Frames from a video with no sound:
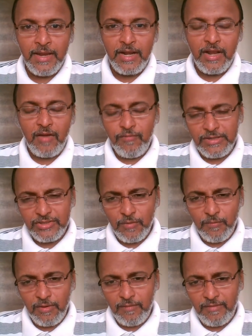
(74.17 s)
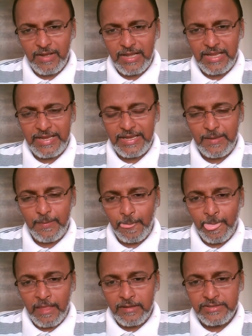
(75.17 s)
Now first of all, while
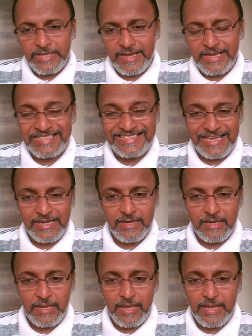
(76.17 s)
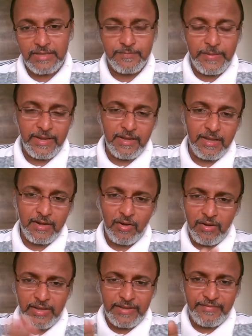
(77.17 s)
seeing a Sun as being a,
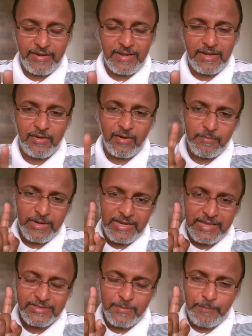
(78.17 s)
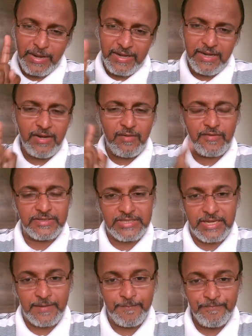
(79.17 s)
not an ascendant lord but as a planet of a
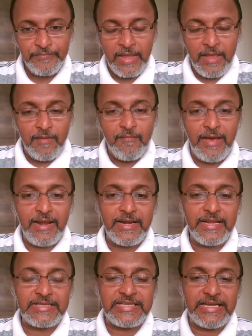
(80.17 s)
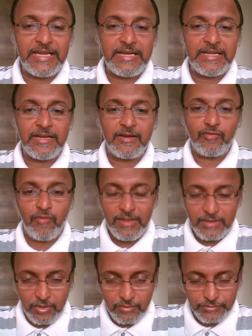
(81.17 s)
Sun, where it is seated in the
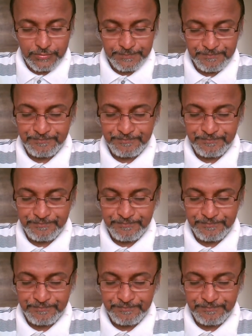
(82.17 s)
twelfth house,